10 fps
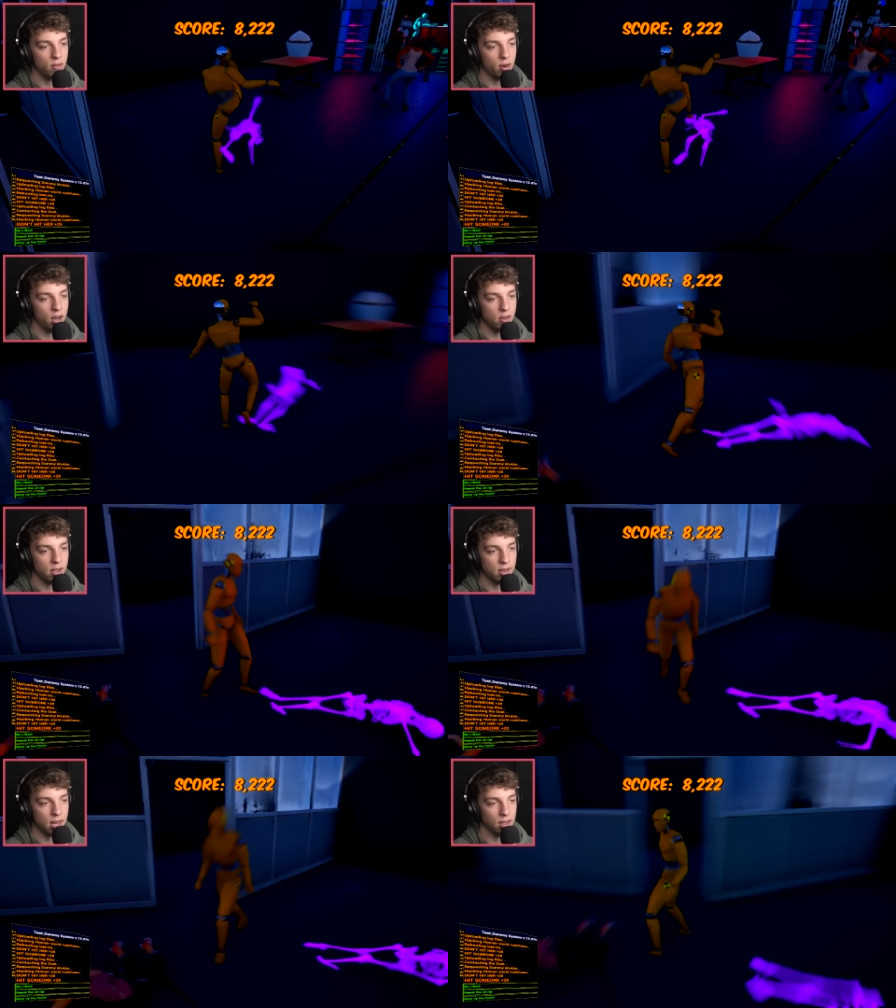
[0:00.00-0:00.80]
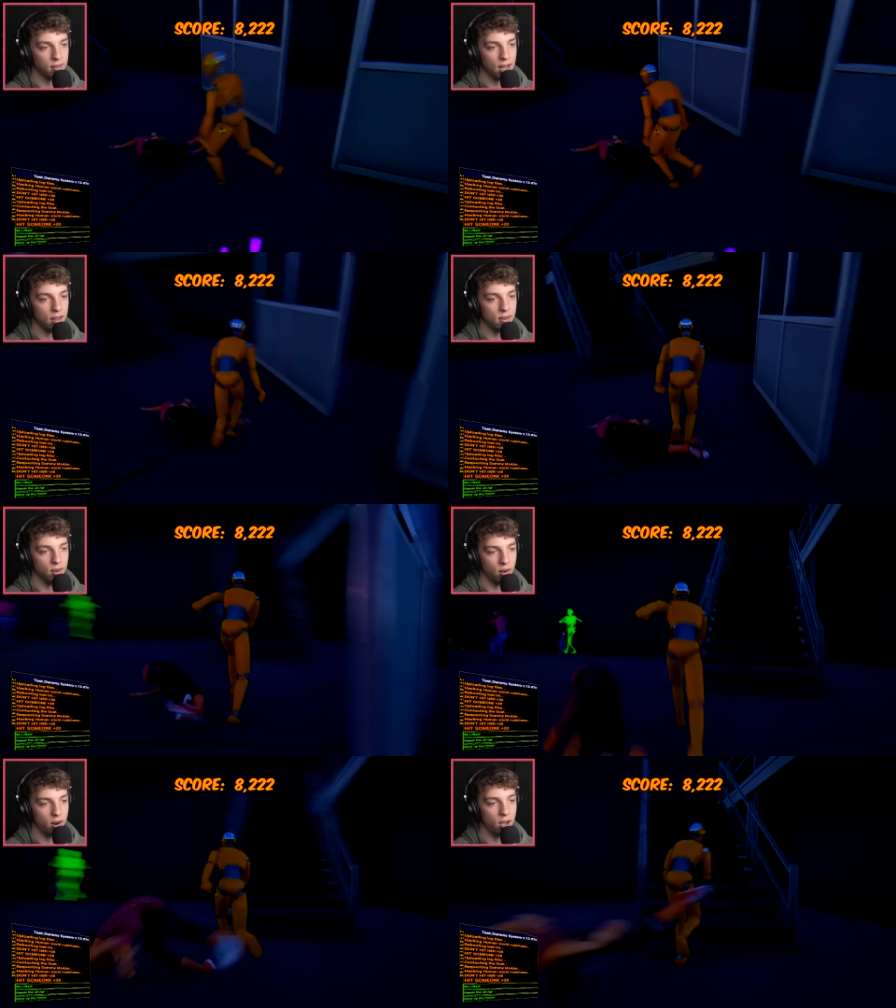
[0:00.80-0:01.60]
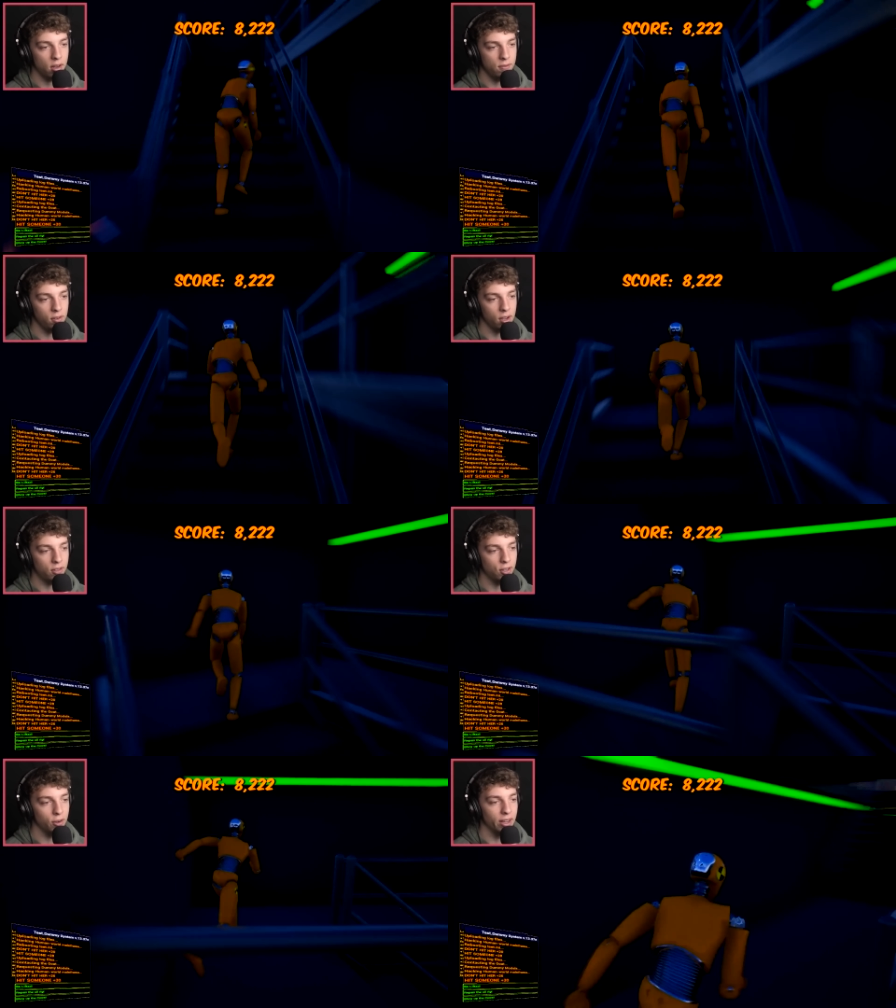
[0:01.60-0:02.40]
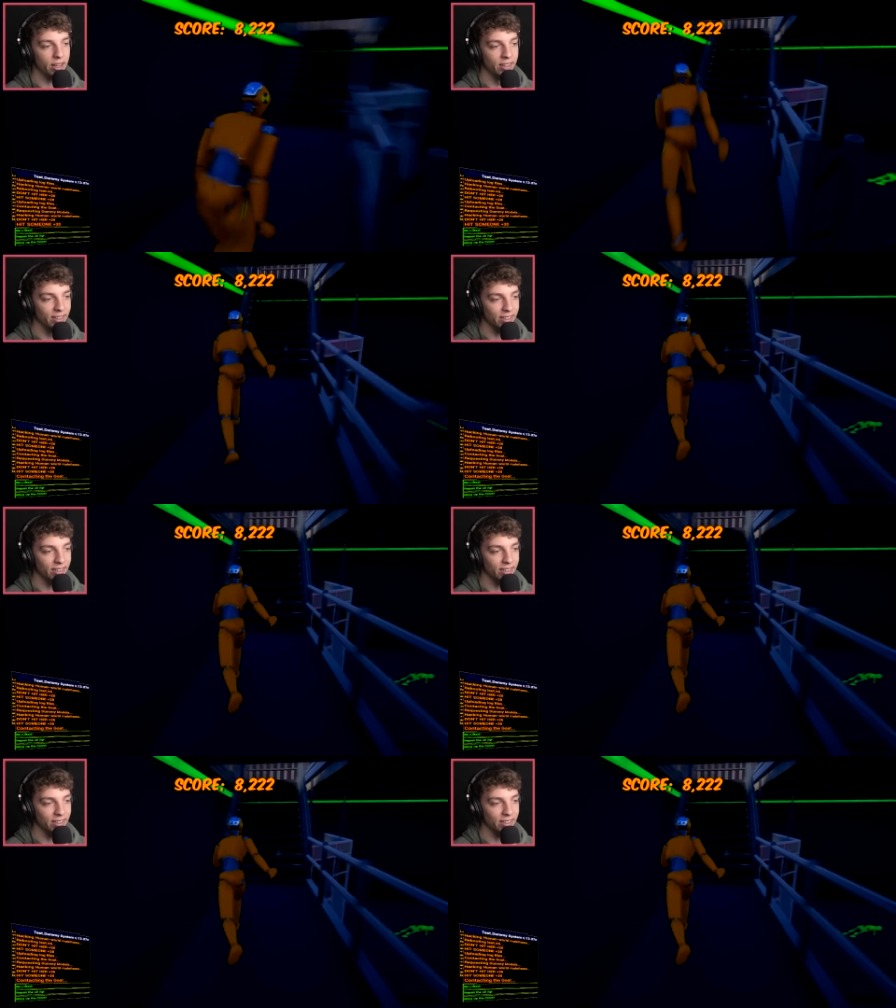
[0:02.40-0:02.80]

Sorry, I just had to kick the skeleton. All right, I'll leave you guys to it.